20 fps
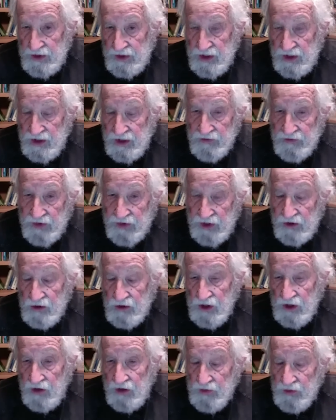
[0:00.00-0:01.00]
federal
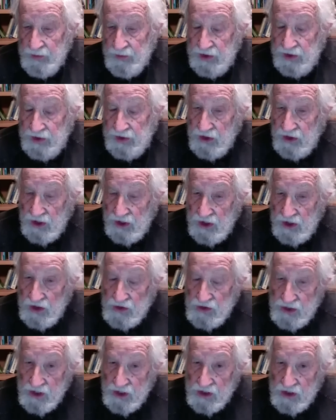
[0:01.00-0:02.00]
government in the United
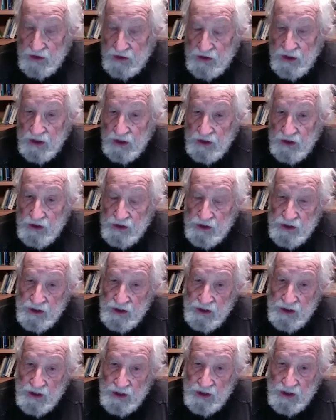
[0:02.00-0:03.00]
States does
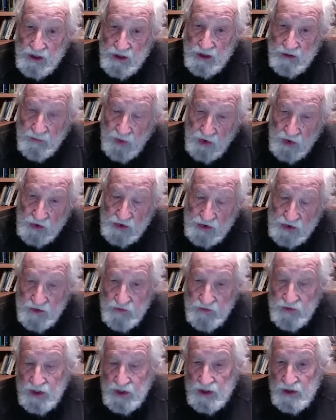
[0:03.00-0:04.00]
most of
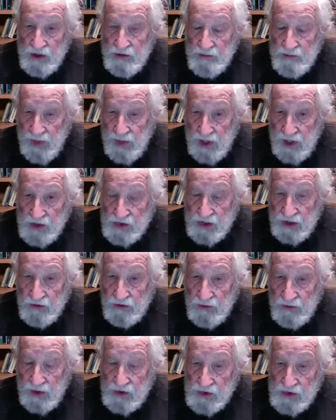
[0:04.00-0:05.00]
the basic
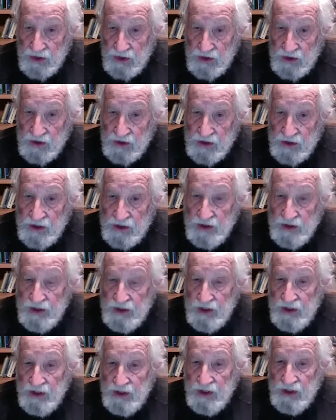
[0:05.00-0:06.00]
research
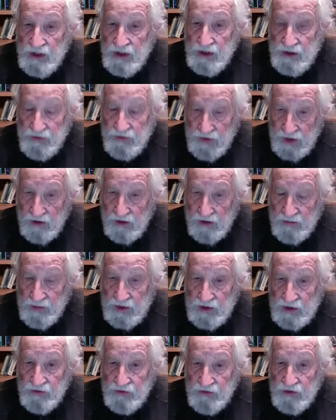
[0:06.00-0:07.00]

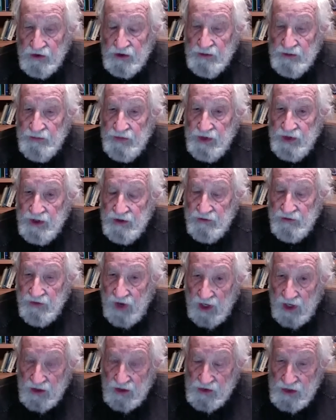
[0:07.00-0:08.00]
development for
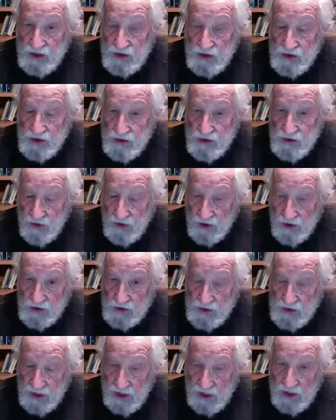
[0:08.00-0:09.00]
vaccines and drugs
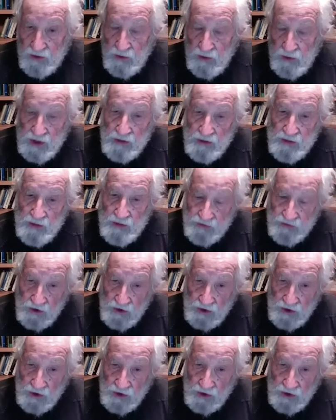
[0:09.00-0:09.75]
anyway, before